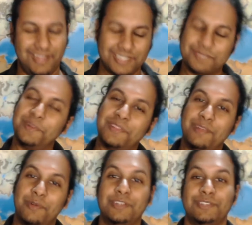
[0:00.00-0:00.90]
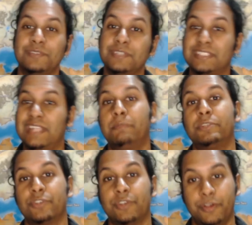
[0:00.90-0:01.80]
one thing you want to do.
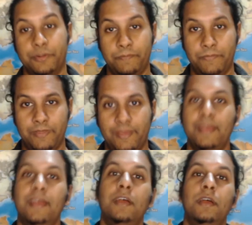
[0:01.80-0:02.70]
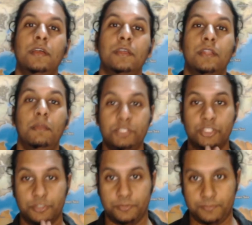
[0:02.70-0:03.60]
Establish your code. Number 2.